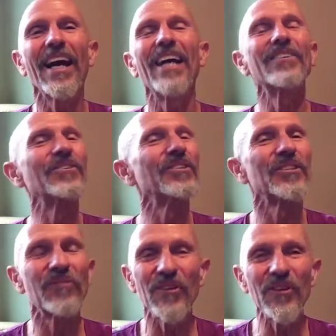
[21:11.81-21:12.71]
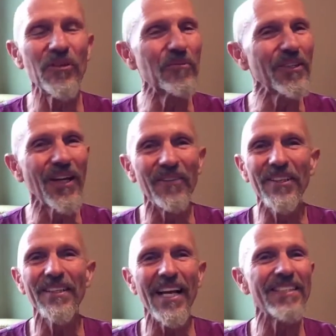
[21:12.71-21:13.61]
I do this for you,
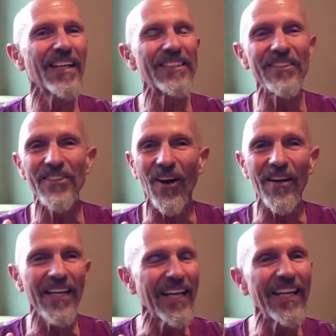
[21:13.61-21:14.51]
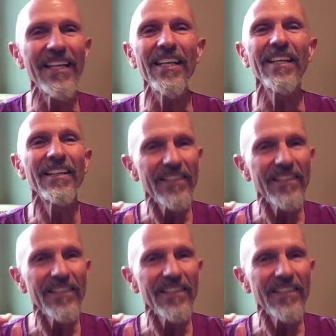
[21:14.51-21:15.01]
beloved, as I start any